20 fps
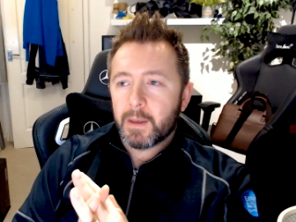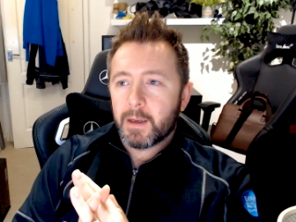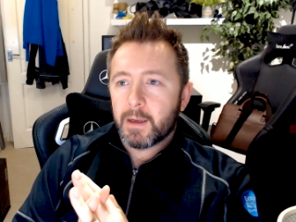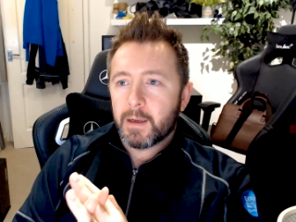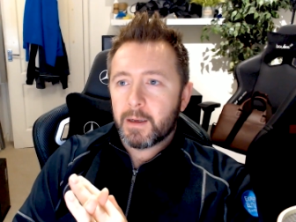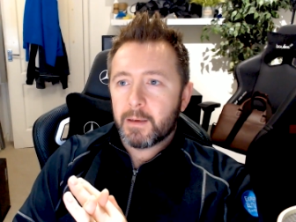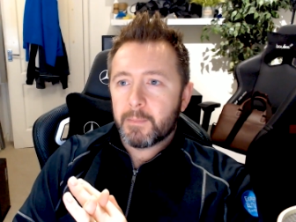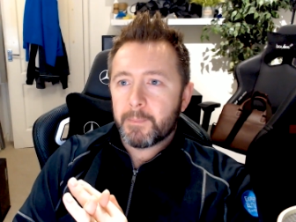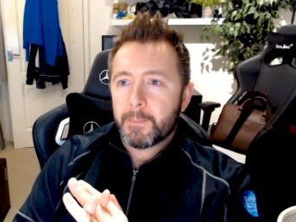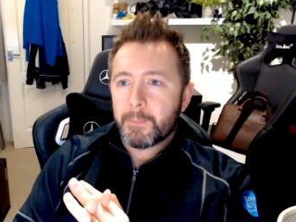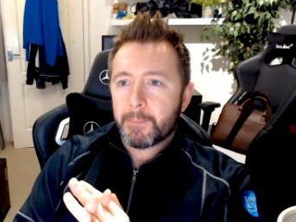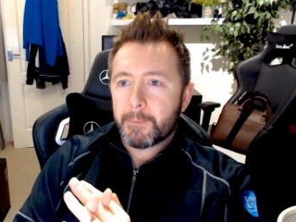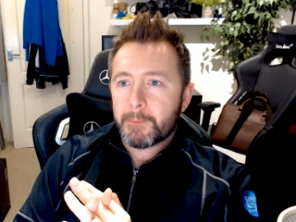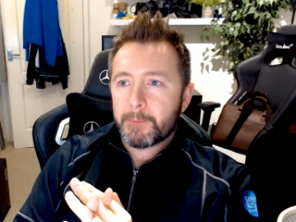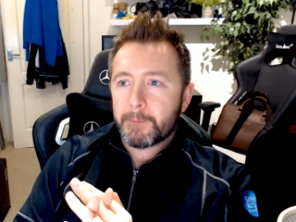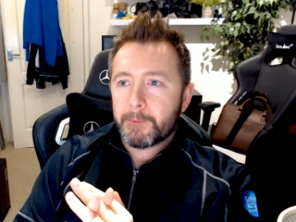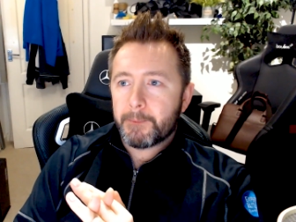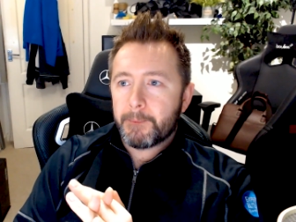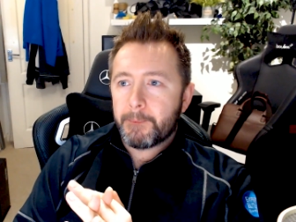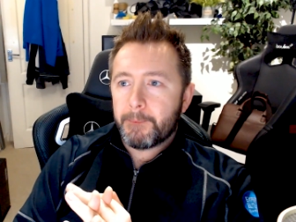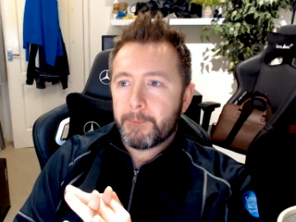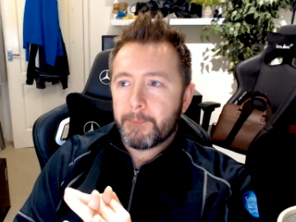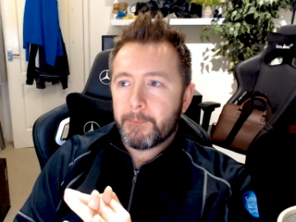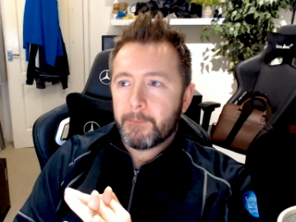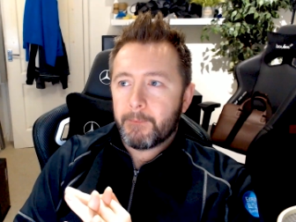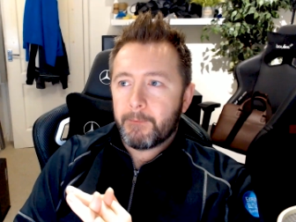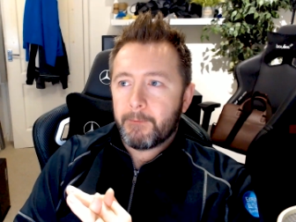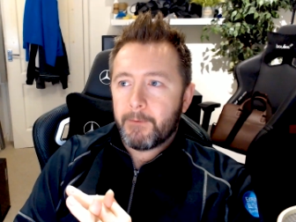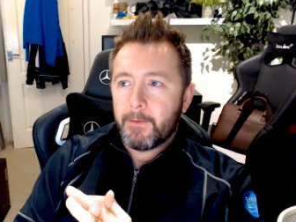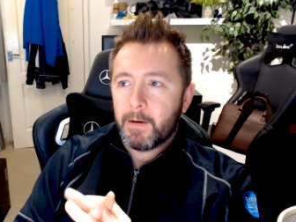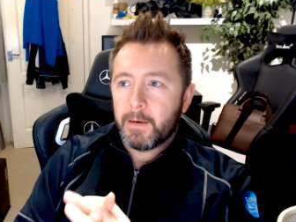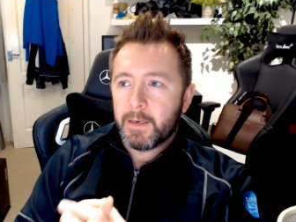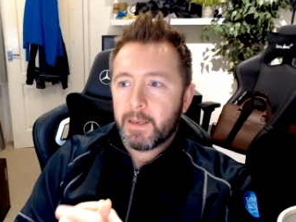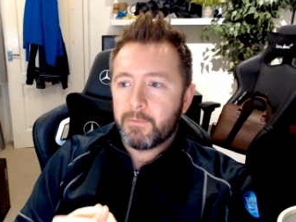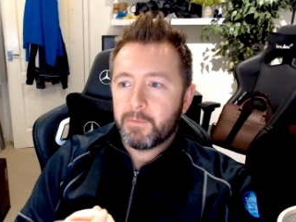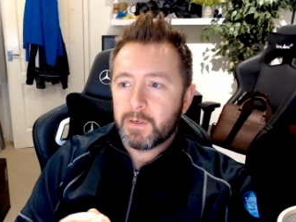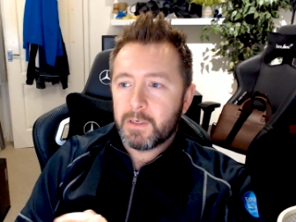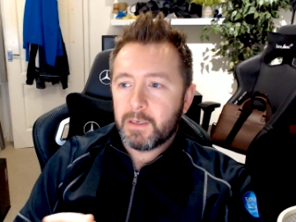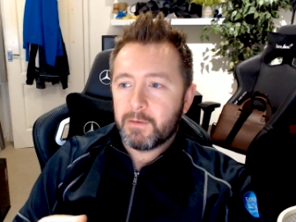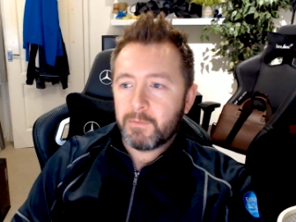It'll
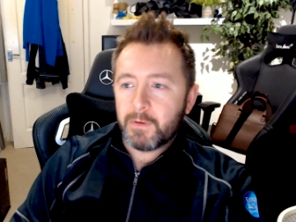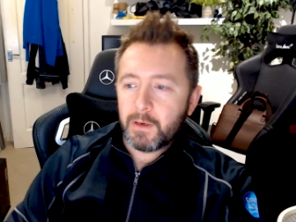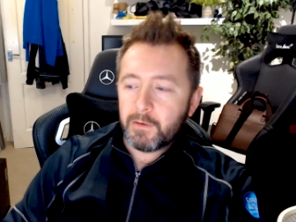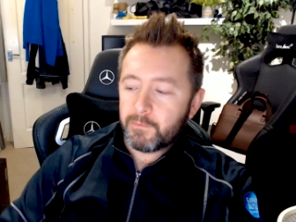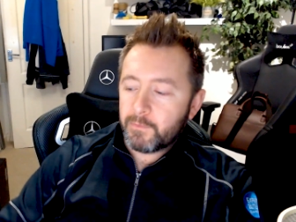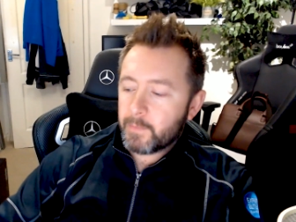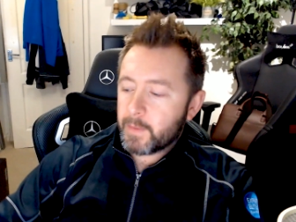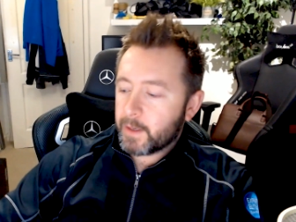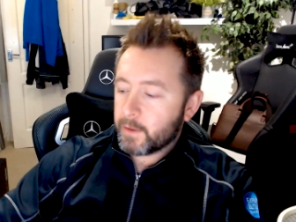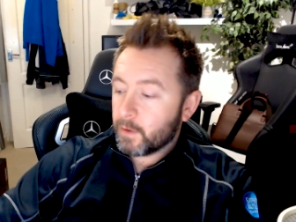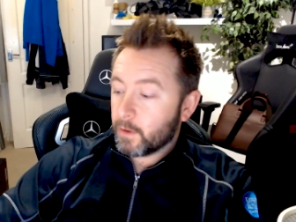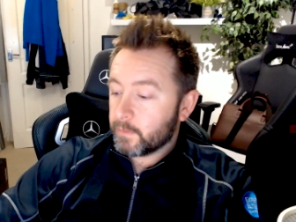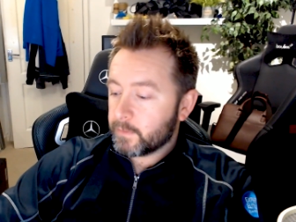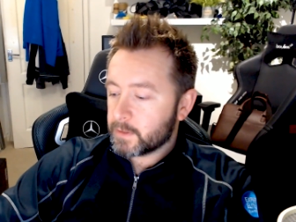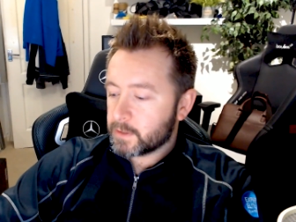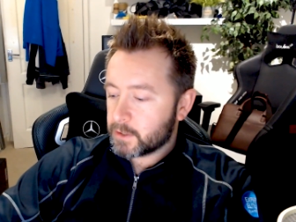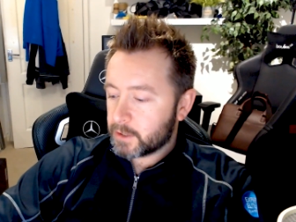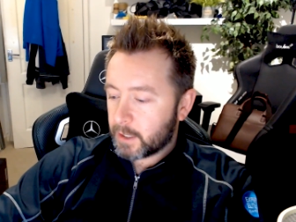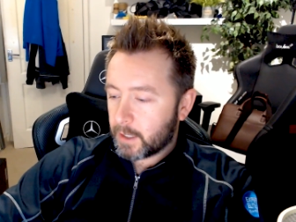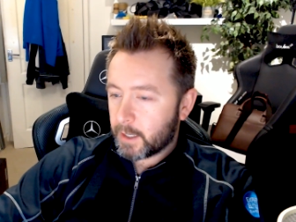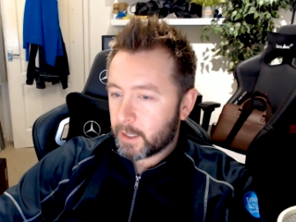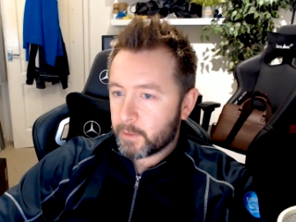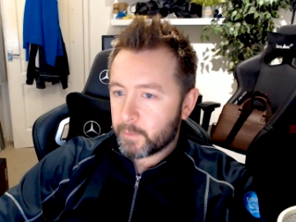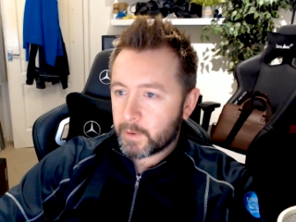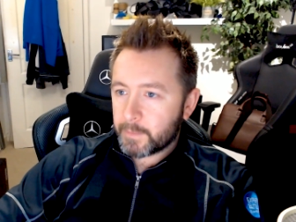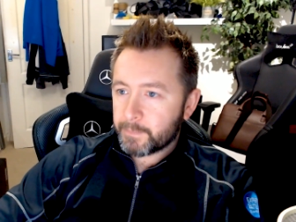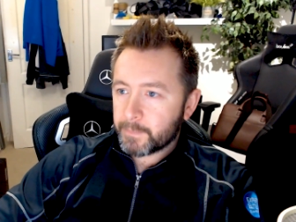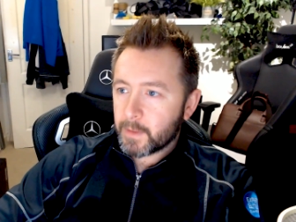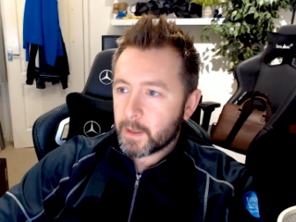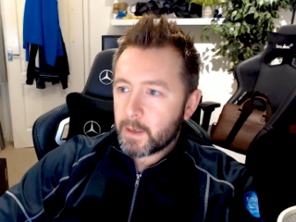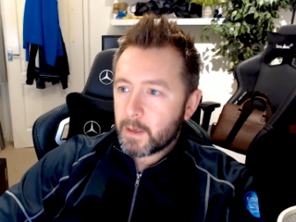never deviate from that, not on this channel anyway.